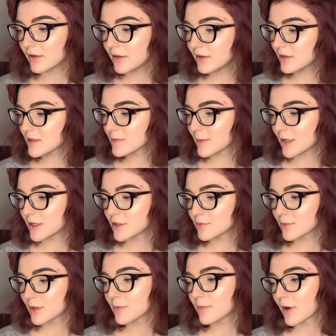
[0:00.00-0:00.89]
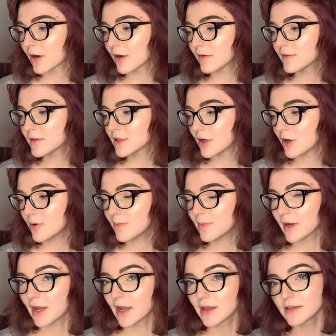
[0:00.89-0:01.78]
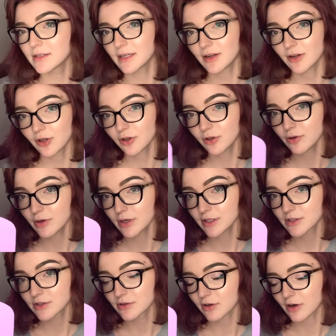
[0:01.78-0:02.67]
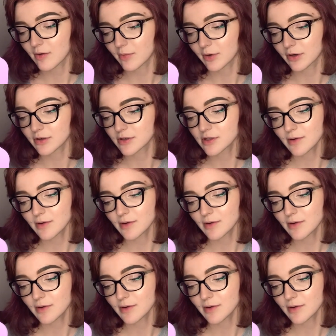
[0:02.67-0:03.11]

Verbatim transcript: the sponge with a bar of soap and included scrubbers.